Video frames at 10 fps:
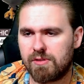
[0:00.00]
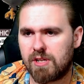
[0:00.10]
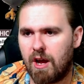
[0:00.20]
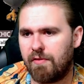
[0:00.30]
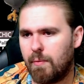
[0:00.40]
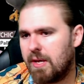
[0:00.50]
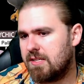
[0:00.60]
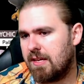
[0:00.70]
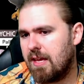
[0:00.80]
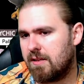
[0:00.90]
So hopefully we
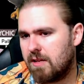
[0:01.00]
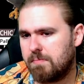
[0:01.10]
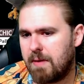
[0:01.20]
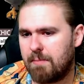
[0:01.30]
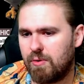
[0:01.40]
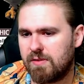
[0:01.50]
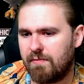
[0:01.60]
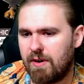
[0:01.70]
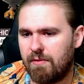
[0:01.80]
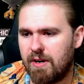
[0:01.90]
get into those bad boys
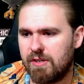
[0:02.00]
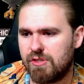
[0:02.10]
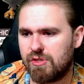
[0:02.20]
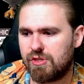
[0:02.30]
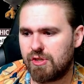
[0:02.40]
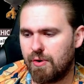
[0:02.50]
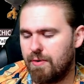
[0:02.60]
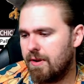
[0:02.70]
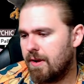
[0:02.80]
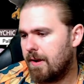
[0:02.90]
very, very
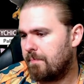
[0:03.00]
soon.